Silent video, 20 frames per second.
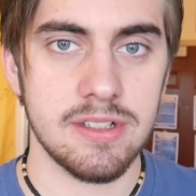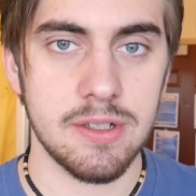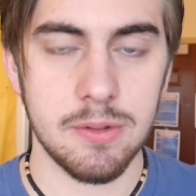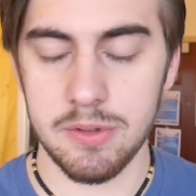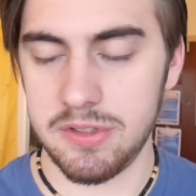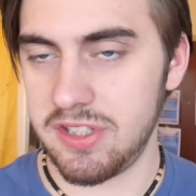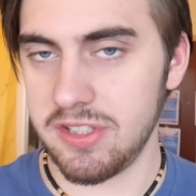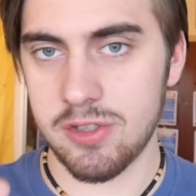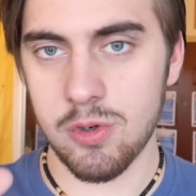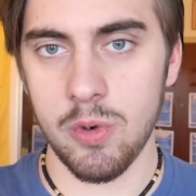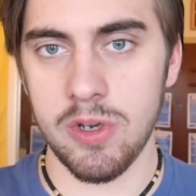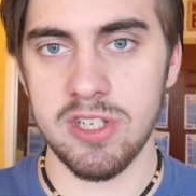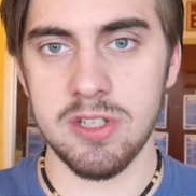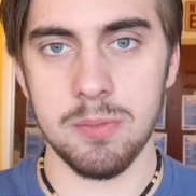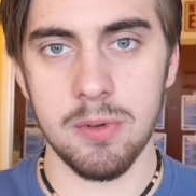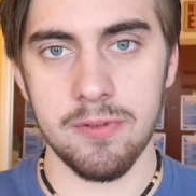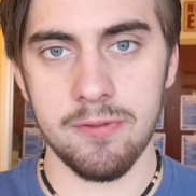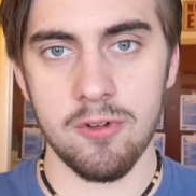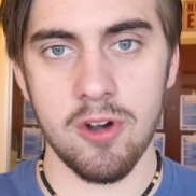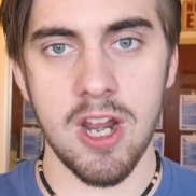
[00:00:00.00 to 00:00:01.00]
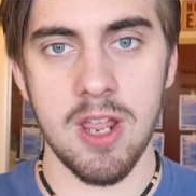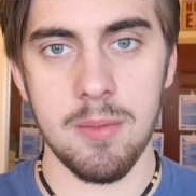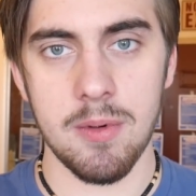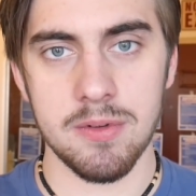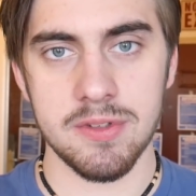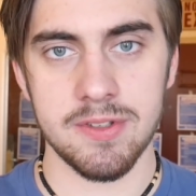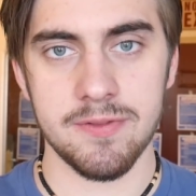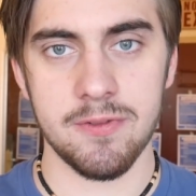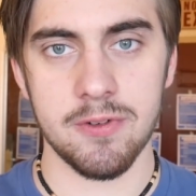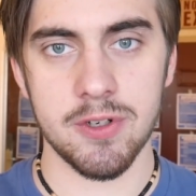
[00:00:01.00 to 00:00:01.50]
With the squeezable frame. It
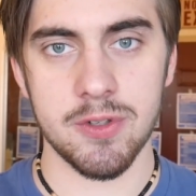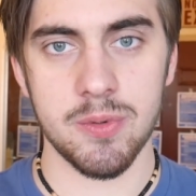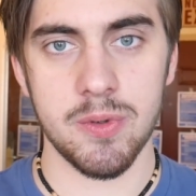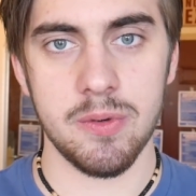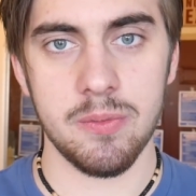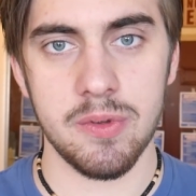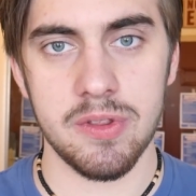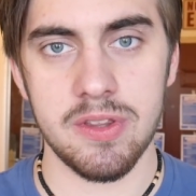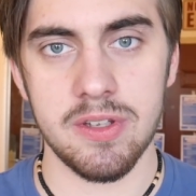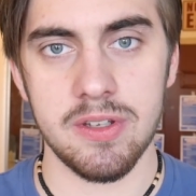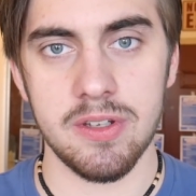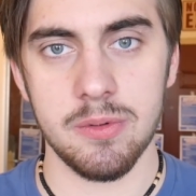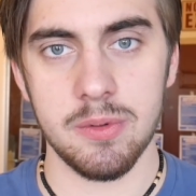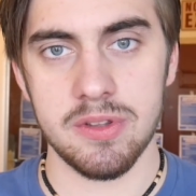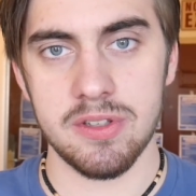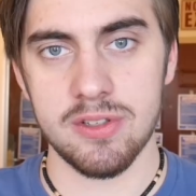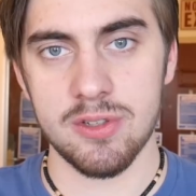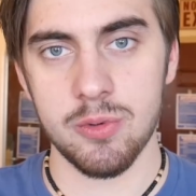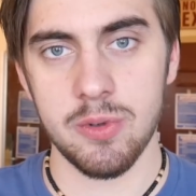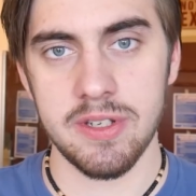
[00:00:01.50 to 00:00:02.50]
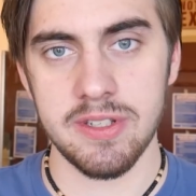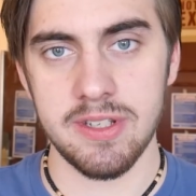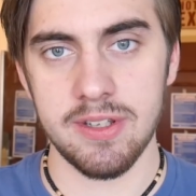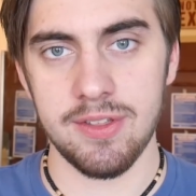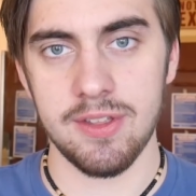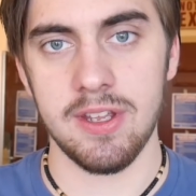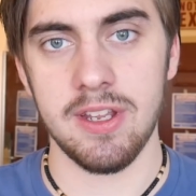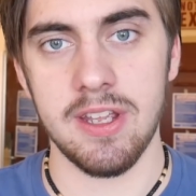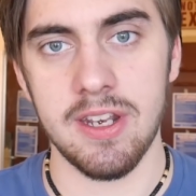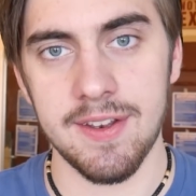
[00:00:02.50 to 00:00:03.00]
was the first one with the squeezy
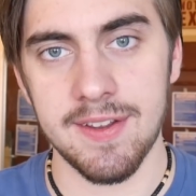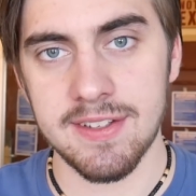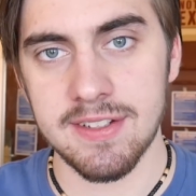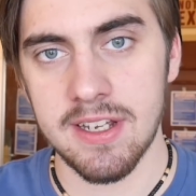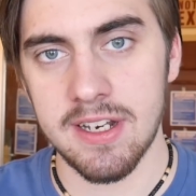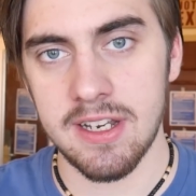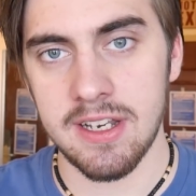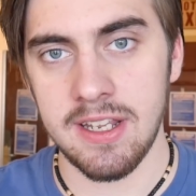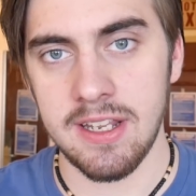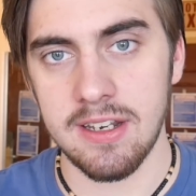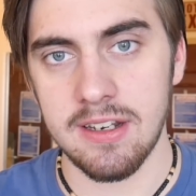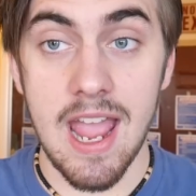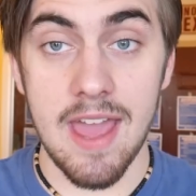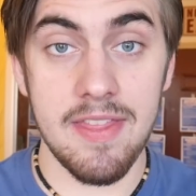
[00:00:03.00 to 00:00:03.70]
thing in it. That's kind of neat.